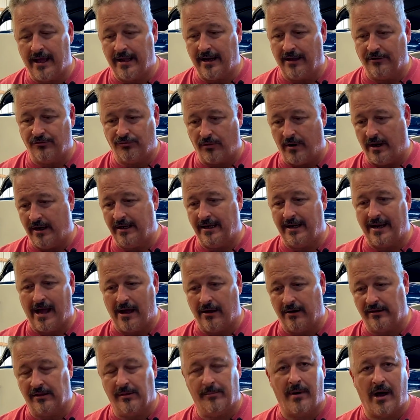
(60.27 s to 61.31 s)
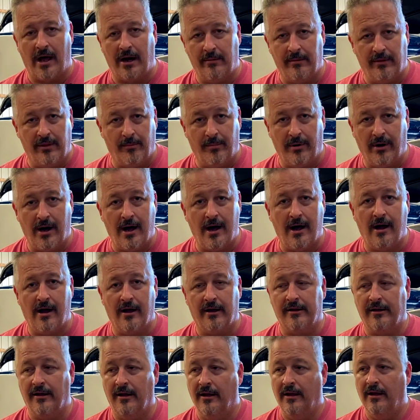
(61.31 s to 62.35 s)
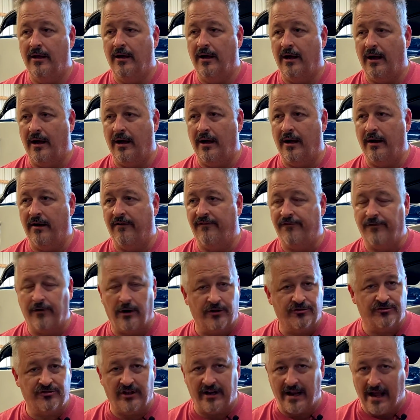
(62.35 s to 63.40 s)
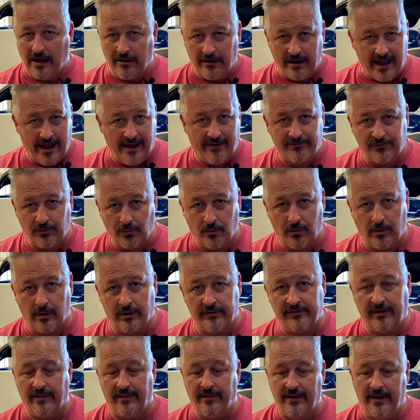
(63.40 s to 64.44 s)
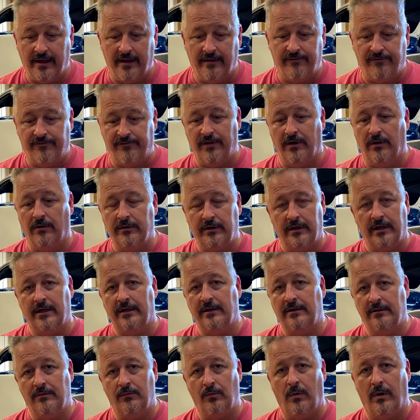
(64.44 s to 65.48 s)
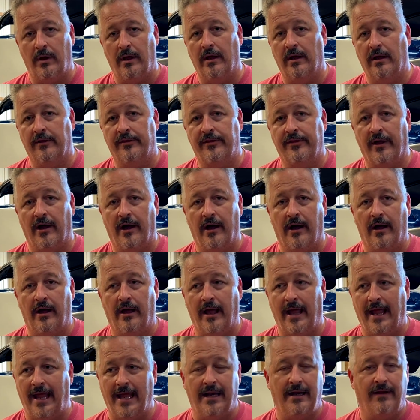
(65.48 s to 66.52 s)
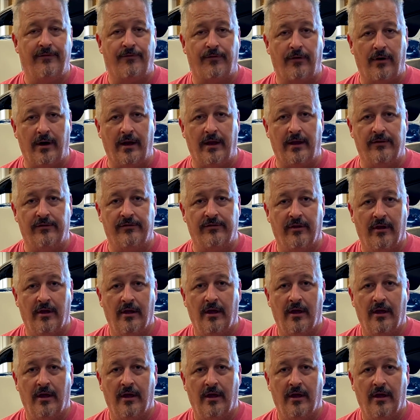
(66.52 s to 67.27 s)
I drained it out at the bottom of the block, flushed it out afterwards, then filled it with antifreeze.